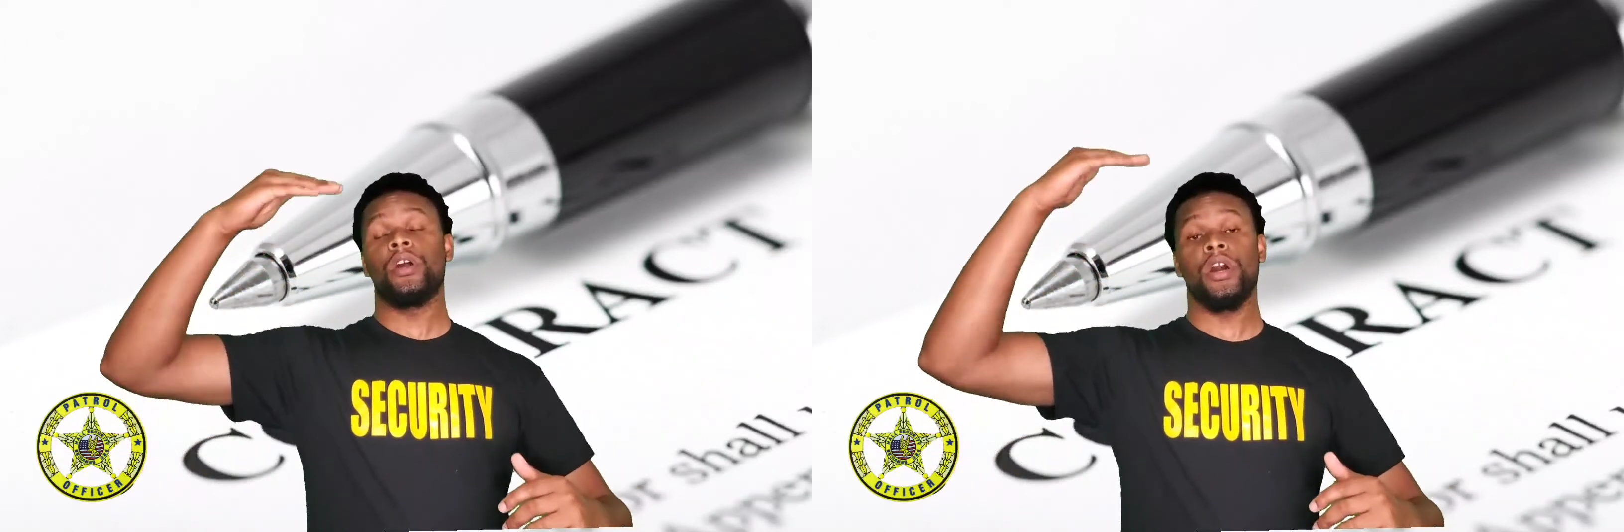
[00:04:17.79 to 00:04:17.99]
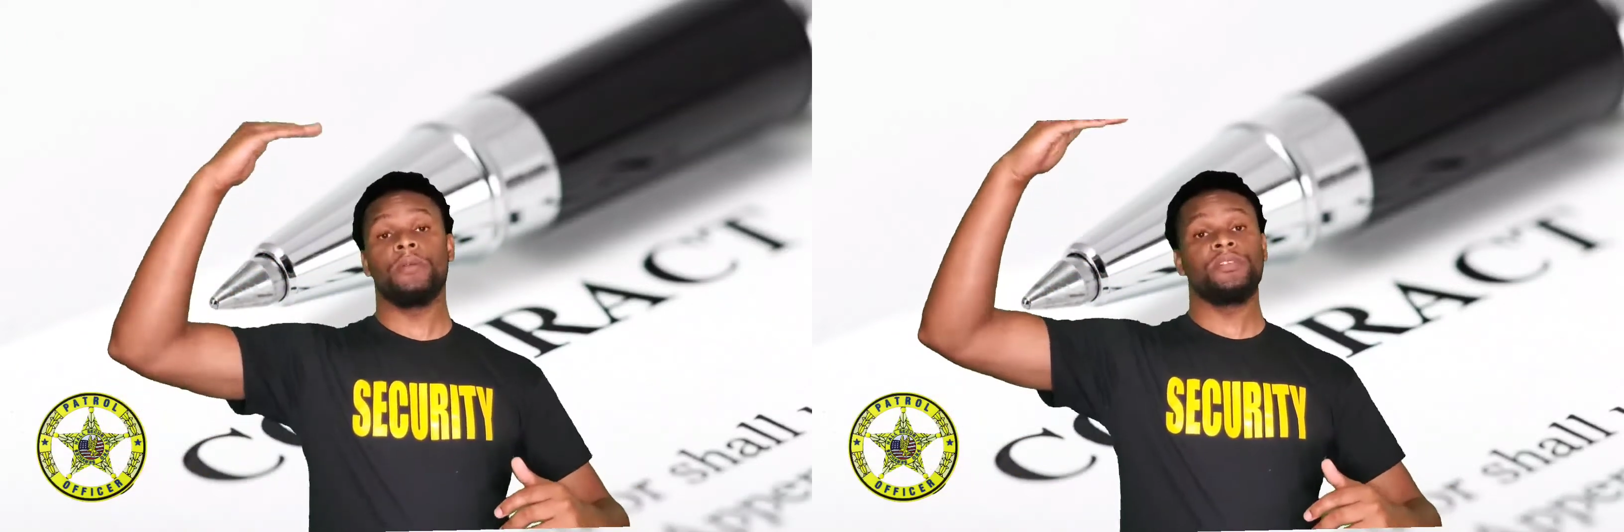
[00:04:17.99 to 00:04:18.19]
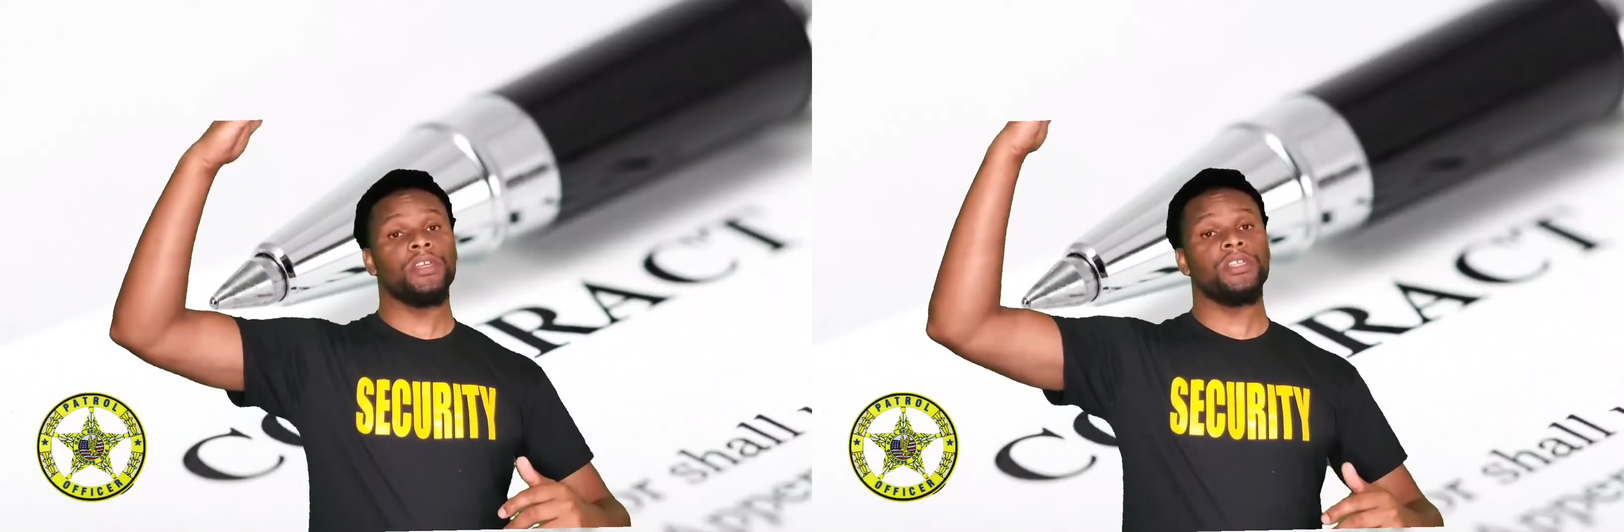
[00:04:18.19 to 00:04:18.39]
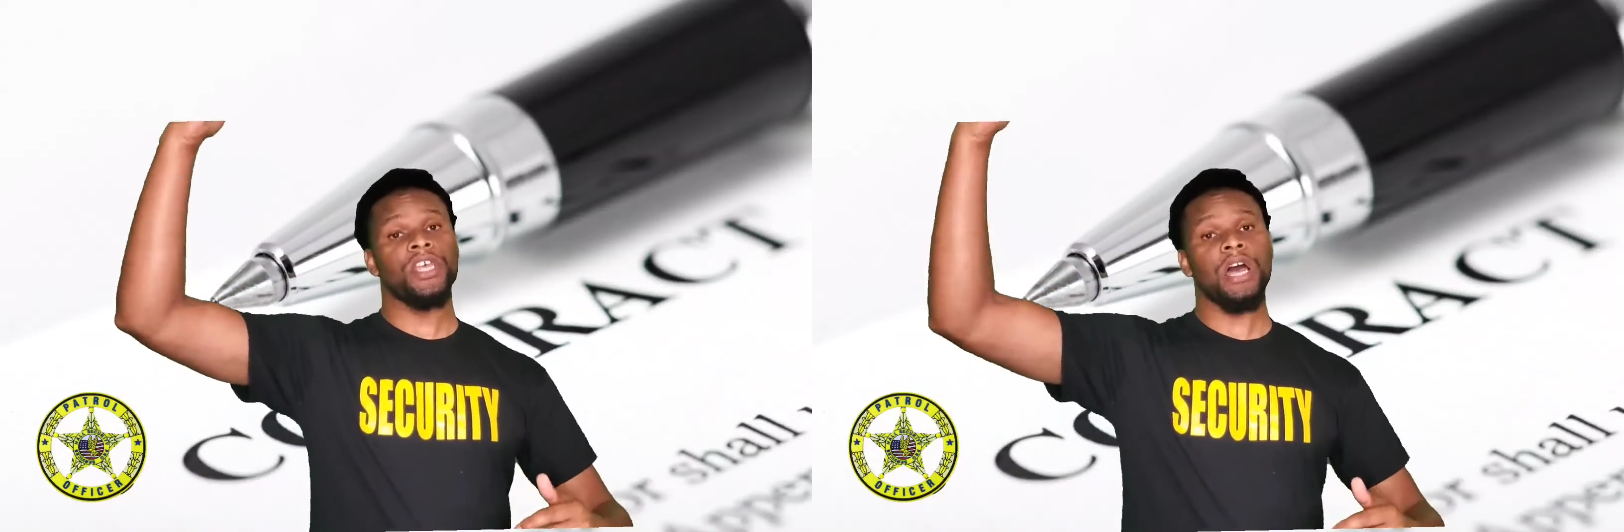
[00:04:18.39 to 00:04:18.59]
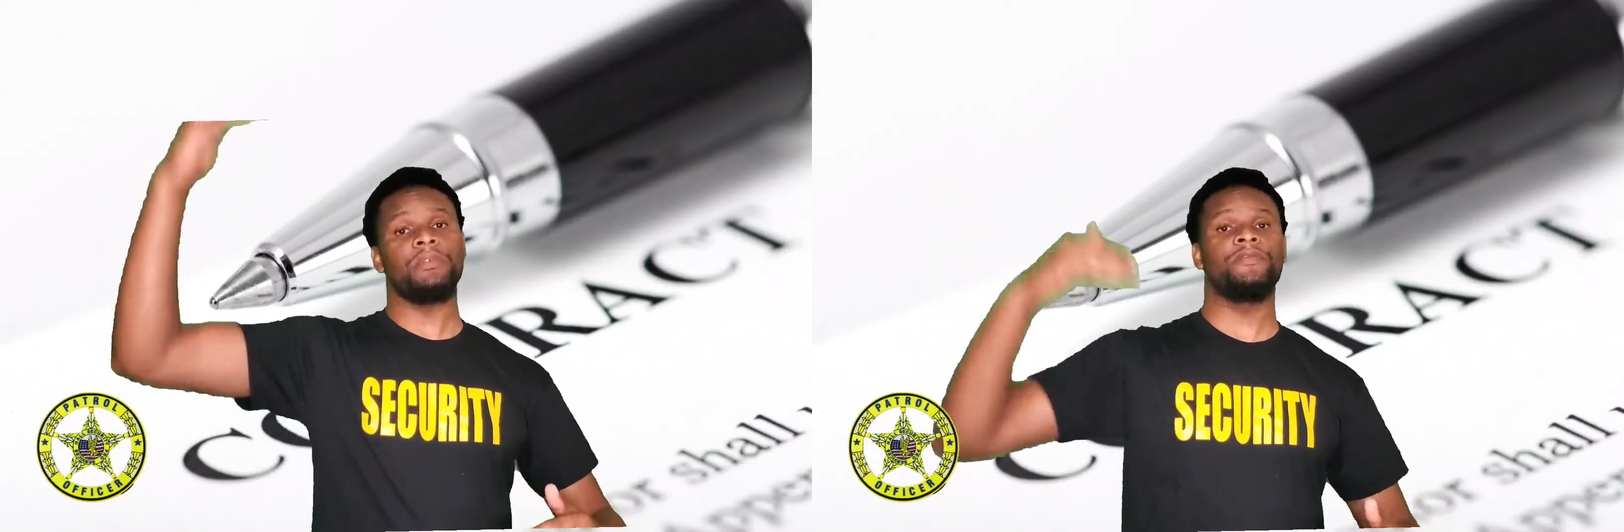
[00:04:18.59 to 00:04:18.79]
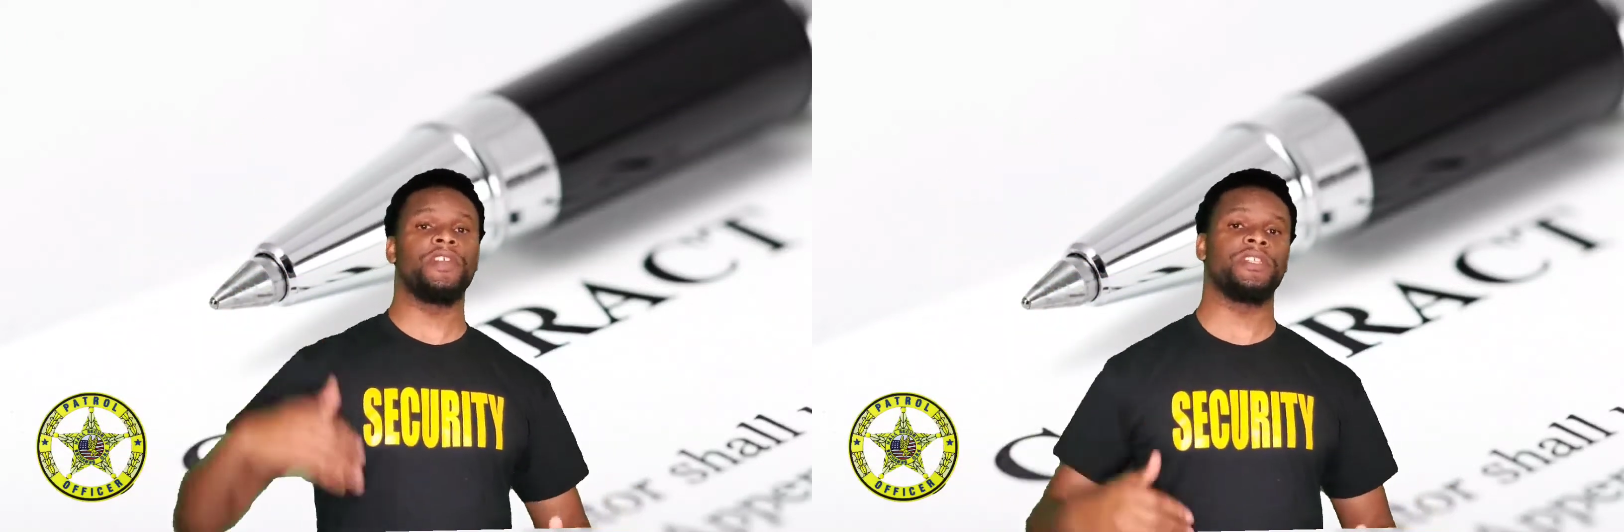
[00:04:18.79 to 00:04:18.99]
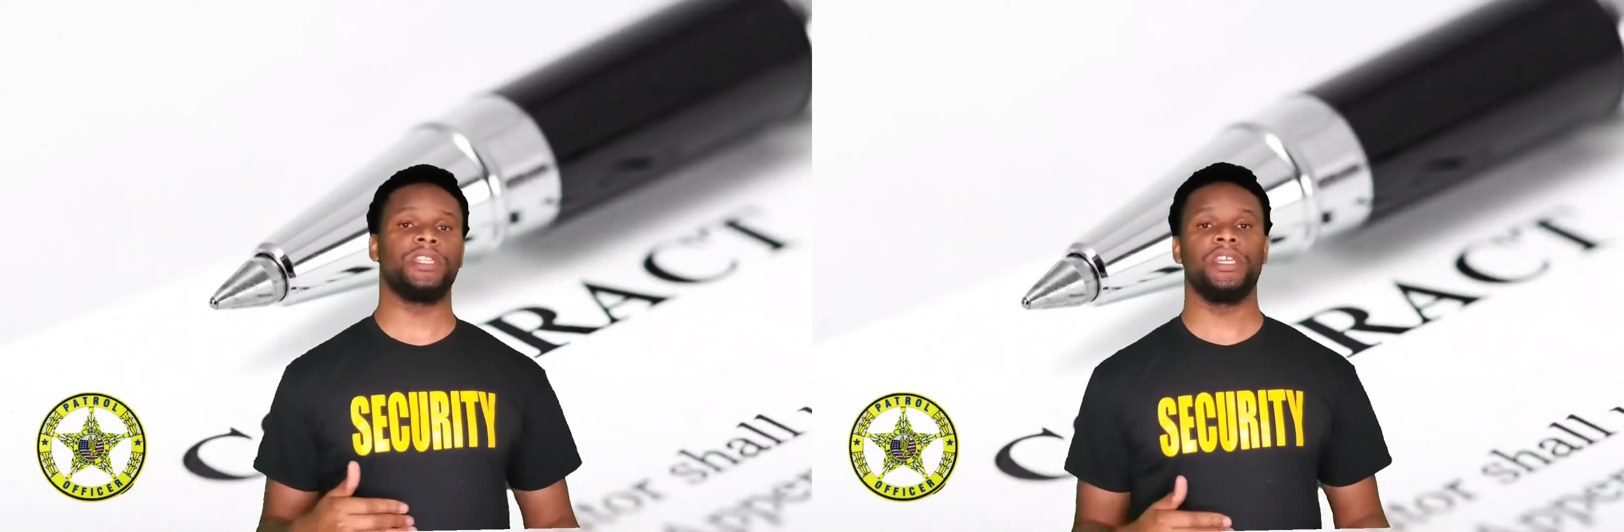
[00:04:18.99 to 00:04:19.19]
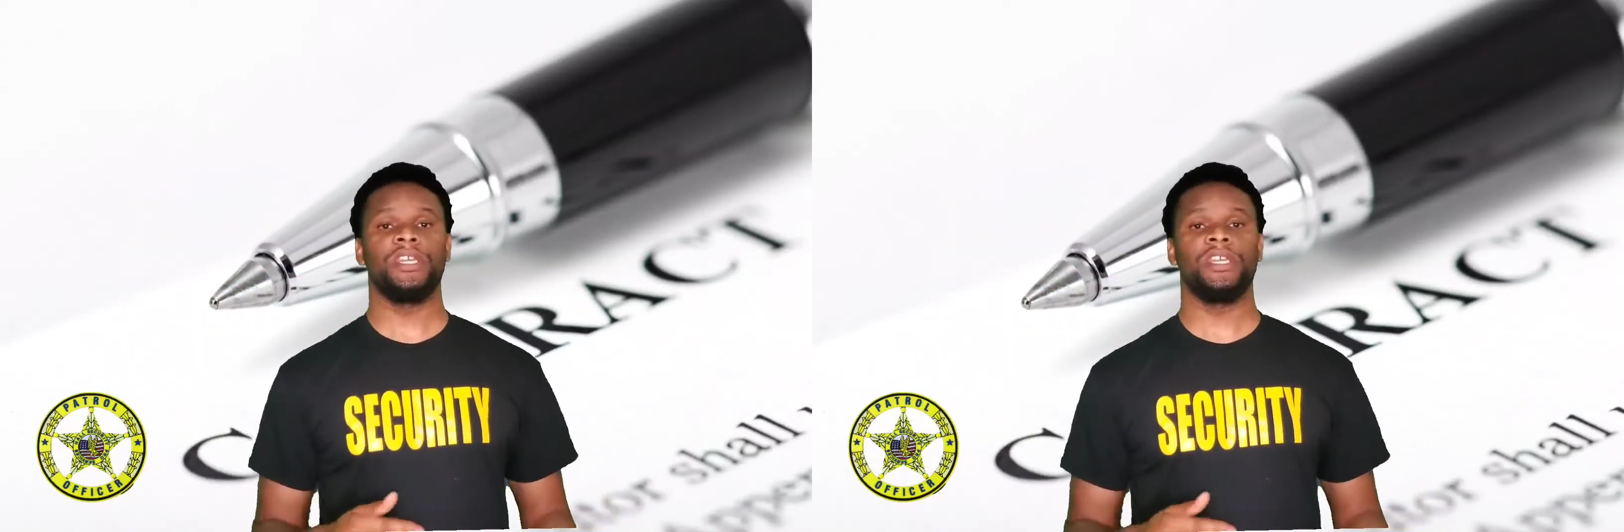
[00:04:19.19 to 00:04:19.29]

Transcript: up to the top eventually